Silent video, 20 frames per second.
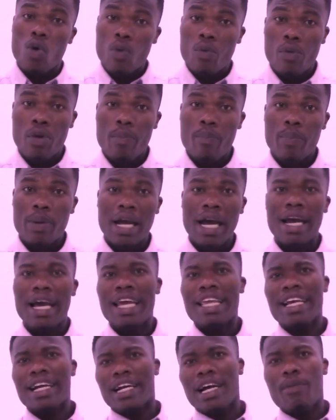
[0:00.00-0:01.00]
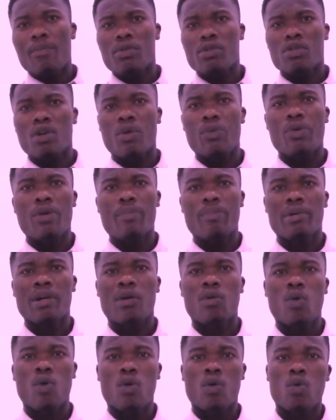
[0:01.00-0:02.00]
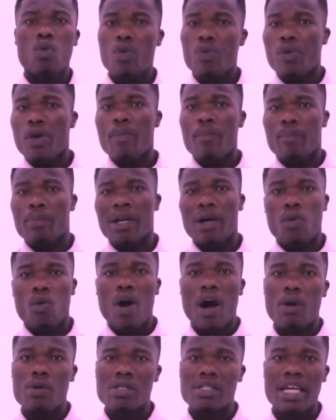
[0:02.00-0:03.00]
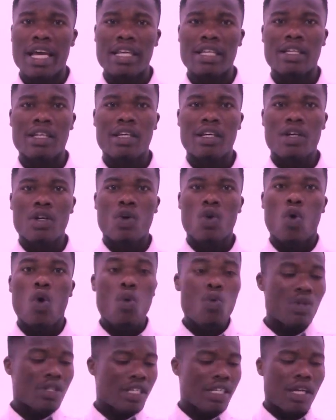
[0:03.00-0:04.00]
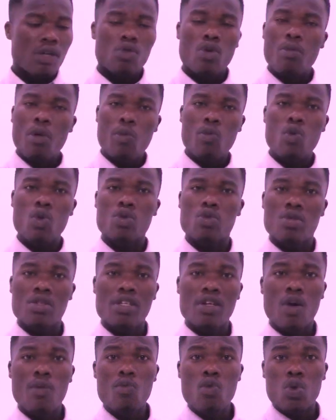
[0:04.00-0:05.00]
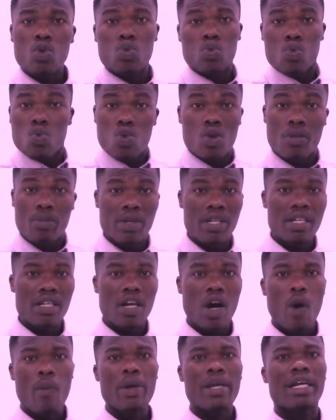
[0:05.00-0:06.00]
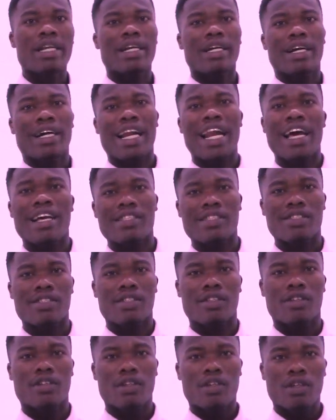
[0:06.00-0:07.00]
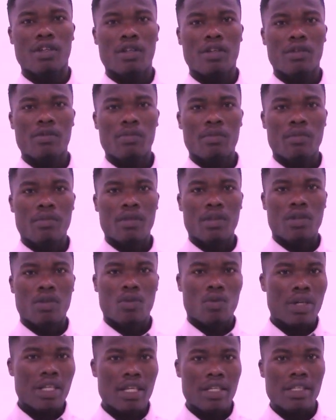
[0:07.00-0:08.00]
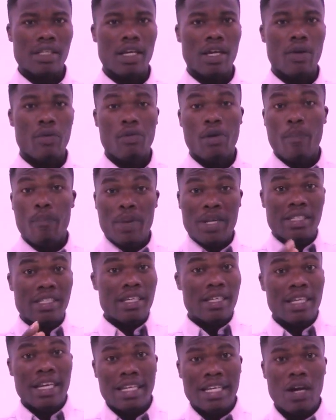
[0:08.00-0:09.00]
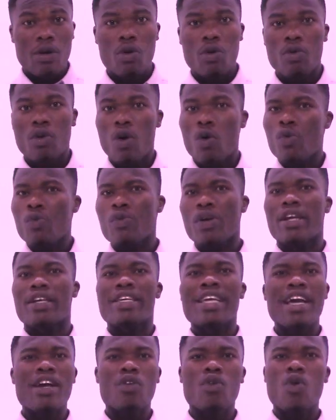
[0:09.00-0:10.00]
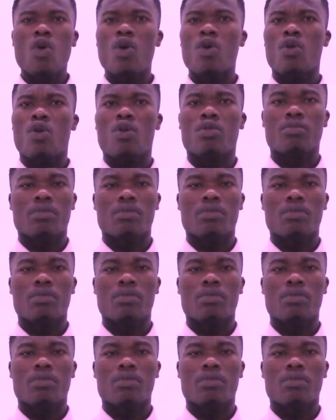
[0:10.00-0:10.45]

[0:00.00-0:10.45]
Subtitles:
o twem pena any campus no twem pena ko o twem pena ko outside o who say yes omo mo study omo school no money na omo yan class what I say she picture here that we call again